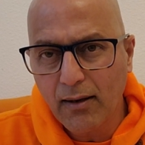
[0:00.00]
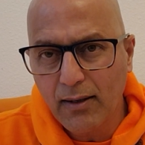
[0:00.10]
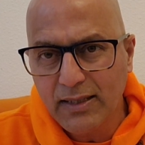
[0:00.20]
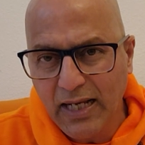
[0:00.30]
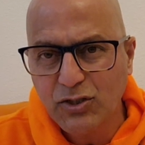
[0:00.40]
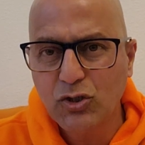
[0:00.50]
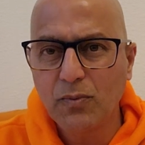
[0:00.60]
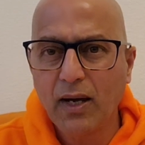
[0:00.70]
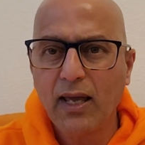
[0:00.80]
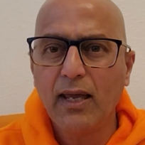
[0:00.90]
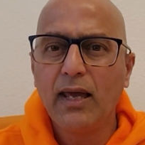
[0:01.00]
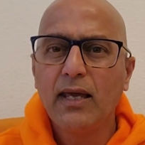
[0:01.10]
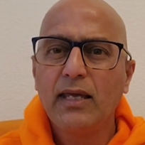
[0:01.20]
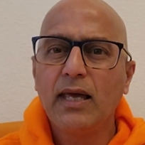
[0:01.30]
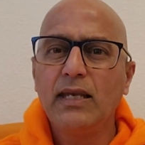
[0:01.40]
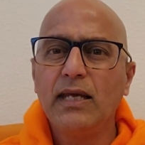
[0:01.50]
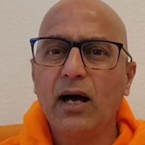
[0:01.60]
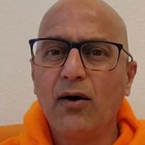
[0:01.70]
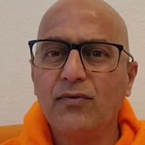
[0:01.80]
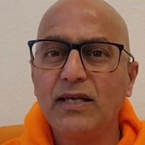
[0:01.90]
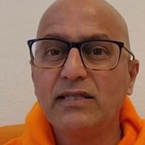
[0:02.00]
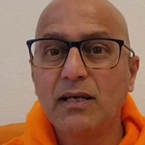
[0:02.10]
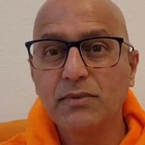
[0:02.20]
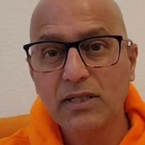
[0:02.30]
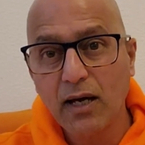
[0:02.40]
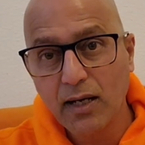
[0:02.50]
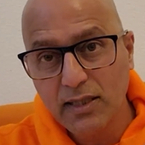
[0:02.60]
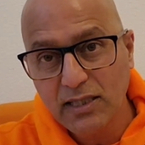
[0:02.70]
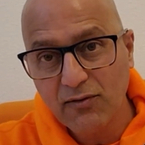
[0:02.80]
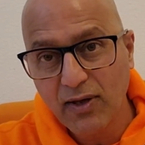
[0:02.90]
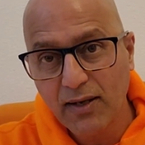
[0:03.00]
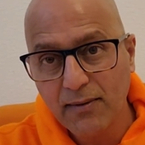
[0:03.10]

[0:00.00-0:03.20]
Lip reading: touched by any of these samskaras even.